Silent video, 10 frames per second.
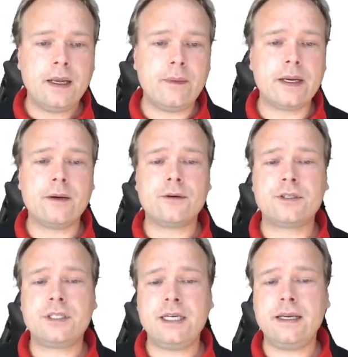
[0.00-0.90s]
And we can
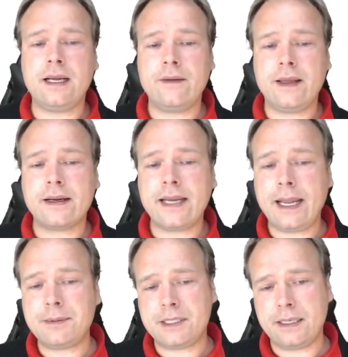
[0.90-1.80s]
also see now there are
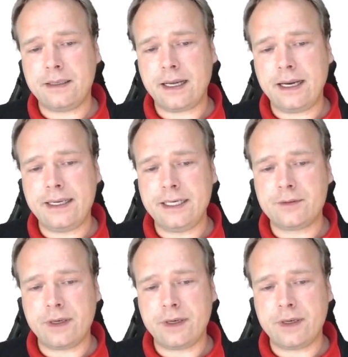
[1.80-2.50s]
gaps in the IDs.